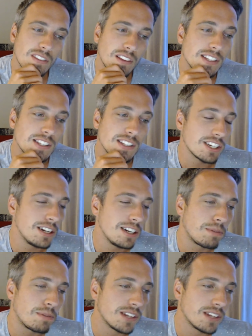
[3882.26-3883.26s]
It's actually, the
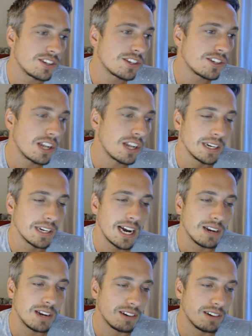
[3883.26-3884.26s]
process is slowing
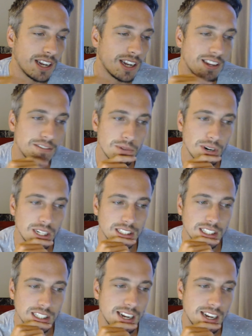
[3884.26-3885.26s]
down now that I live more
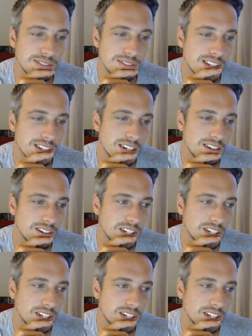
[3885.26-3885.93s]
healthily, I have to say, though.